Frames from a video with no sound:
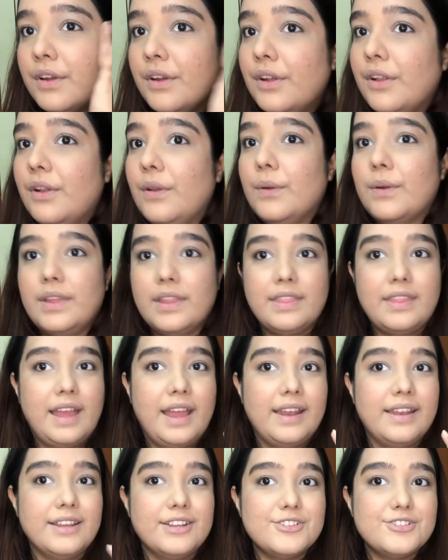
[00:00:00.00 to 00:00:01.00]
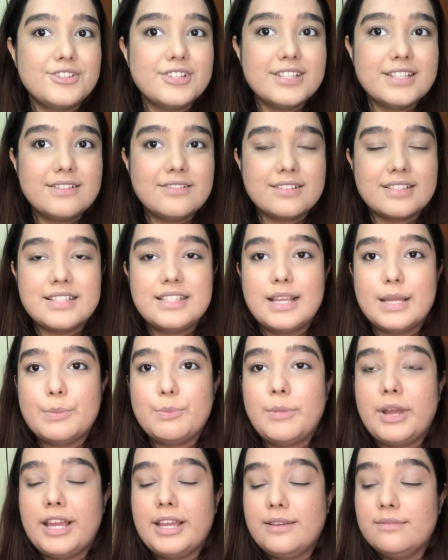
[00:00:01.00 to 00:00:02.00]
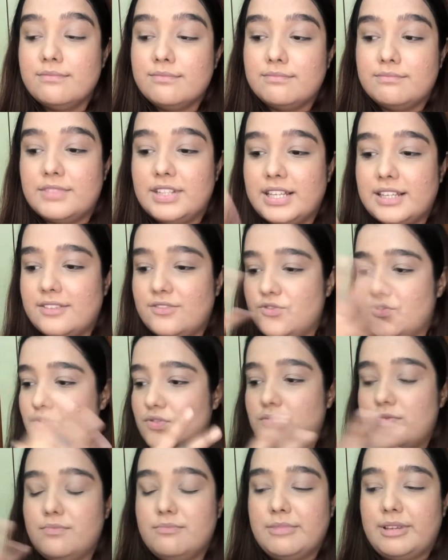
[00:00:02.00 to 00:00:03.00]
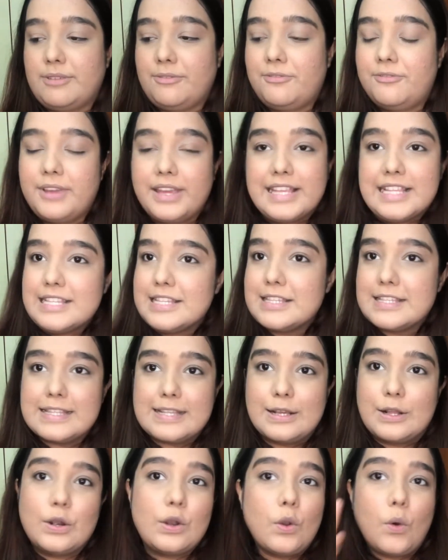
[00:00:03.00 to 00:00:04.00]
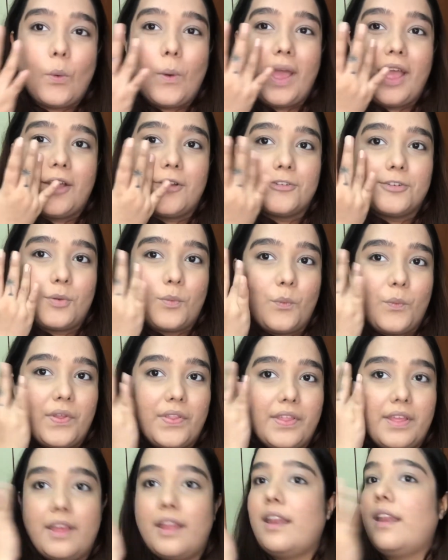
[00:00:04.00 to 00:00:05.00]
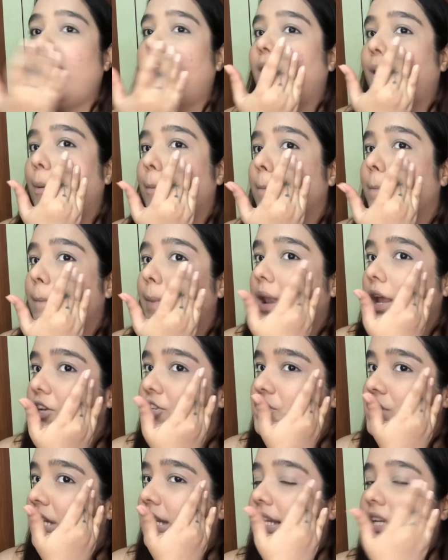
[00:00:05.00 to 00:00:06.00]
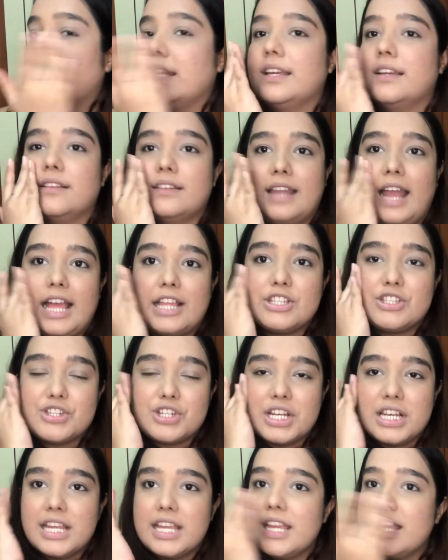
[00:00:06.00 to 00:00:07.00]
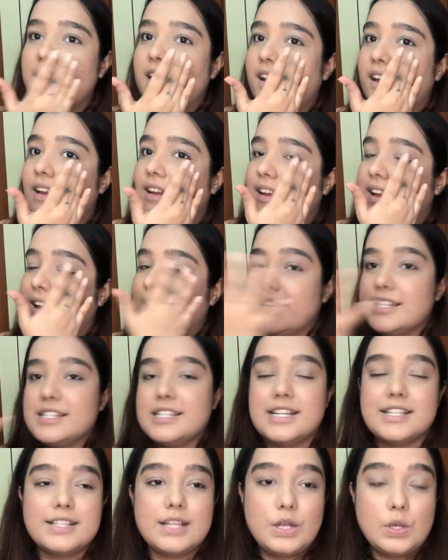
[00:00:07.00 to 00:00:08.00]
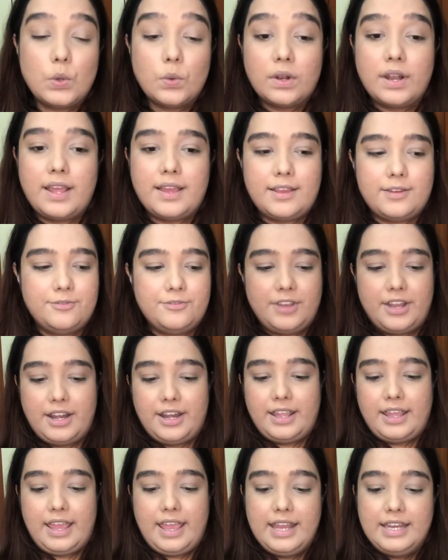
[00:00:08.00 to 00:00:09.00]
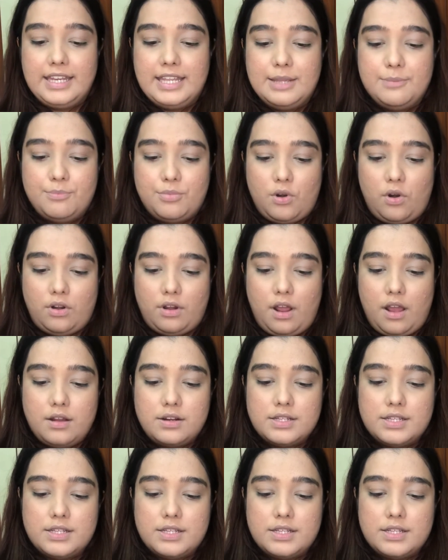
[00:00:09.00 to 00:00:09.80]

Look at that. It just looks like my face is glowing from within, and I'm blushing like naturally. It doesn't look like I'm wearing any product.